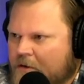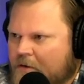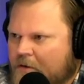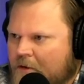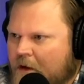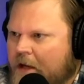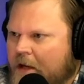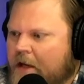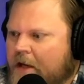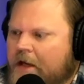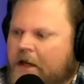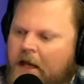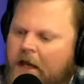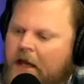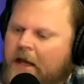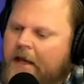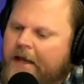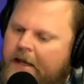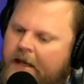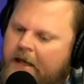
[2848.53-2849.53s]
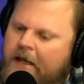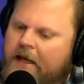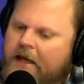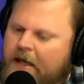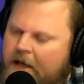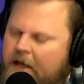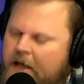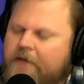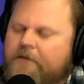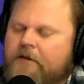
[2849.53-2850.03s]
right. He, he
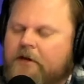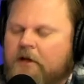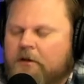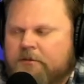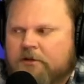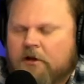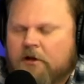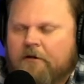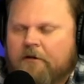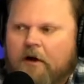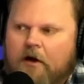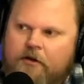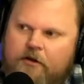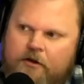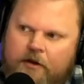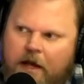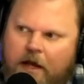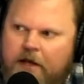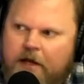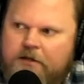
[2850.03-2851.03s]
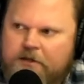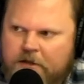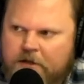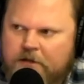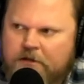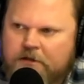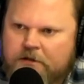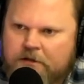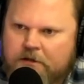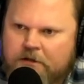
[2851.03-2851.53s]
can even observe other uh-huh. nations.
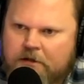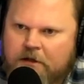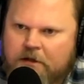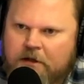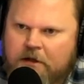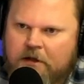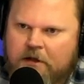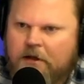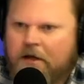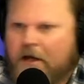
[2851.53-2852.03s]
Uh-huh. Yeah.